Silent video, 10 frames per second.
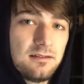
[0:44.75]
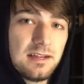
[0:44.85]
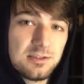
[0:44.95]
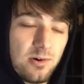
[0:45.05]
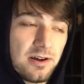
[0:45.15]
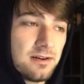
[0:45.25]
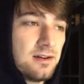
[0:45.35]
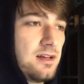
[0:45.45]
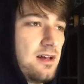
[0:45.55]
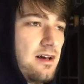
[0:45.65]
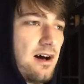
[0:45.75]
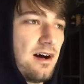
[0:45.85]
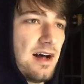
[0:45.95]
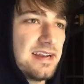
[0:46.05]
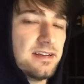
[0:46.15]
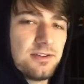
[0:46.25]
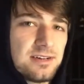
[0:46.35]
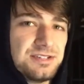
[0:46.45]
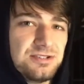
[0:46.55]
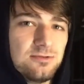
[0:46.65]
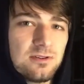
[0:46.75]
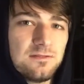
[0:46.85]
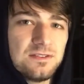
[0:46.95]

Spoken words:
That's one. I had another issue where